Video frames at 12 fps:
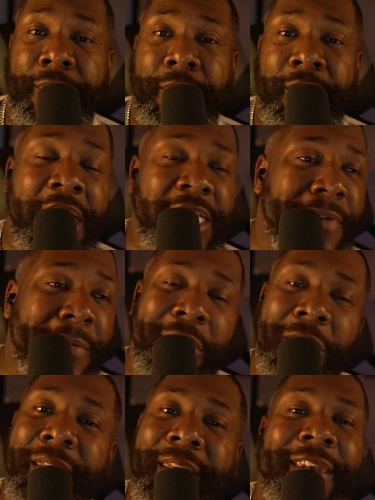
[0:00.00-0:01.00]
These people
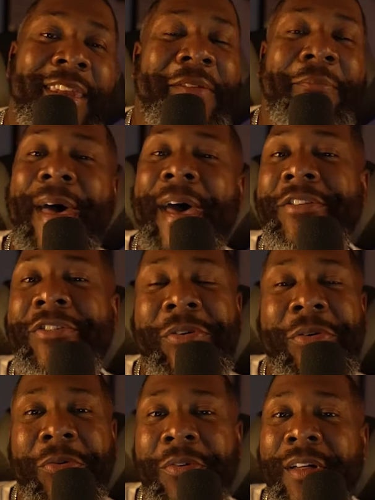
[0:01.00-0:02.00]
don't care nothing about
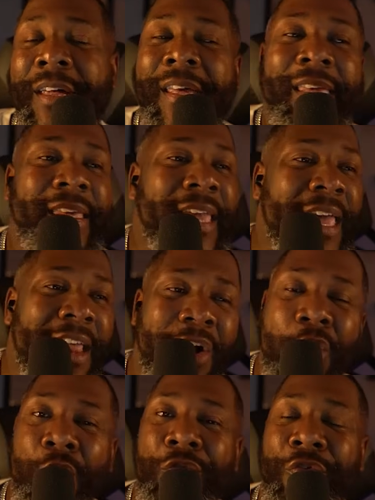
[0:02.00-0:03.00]
you. Get
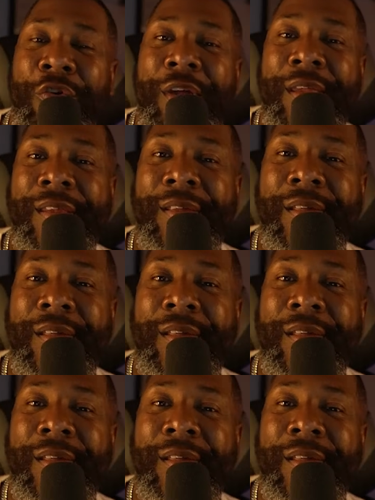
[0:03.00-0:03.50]
over it.